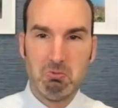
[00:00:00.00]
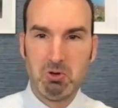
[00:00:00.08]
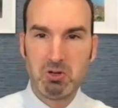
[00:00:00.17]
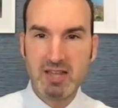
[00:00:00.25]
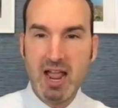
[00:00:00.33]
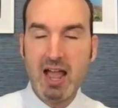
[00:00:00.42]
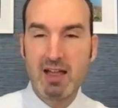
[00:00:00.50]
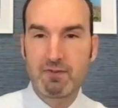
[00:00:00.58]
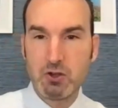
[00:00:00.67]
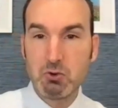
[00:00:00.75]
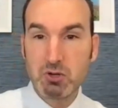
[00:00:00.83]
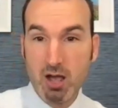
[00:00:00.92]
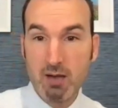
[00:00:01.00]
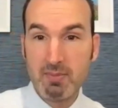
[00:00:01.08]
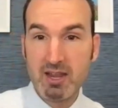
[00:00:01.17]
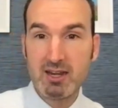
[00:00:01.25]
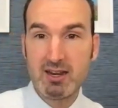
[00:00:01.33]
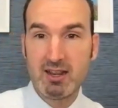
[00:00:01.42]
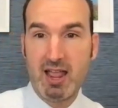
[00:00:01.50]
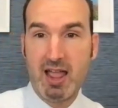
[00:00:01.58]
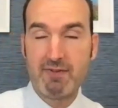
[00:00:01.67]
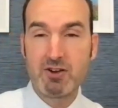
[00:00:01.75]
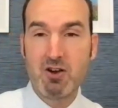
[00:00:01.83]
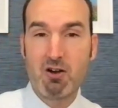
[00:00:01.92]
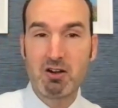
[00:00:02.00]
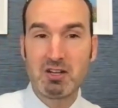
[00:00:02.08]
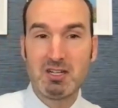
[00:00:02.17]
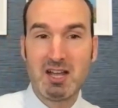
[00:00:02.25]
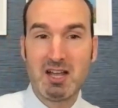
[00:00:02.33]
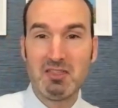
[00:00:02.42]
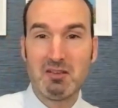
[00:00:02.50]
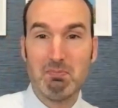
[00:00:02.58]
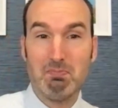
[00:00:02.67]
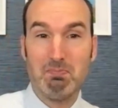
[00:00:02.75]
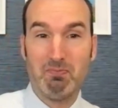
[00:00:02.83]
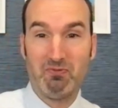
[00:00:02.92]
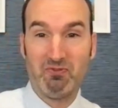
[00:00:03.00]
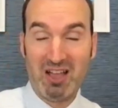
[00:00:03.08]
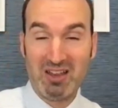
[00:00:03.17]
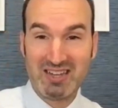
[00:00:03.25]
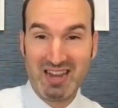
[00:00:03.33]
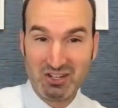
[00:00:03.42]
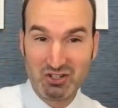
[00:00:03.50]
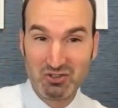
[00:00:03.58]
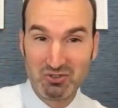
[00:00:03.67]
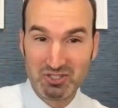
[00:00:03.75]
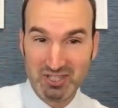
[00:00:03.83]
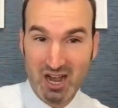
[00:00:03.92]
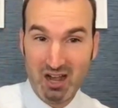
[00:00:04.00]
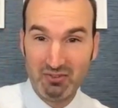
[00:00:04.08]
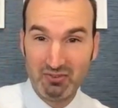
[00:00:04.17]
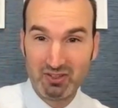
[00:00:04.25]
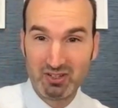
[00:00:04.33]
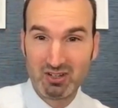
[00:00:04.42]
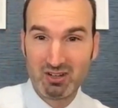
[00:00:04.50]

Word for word: well, yeah, if you come in having already done the foundational stuff,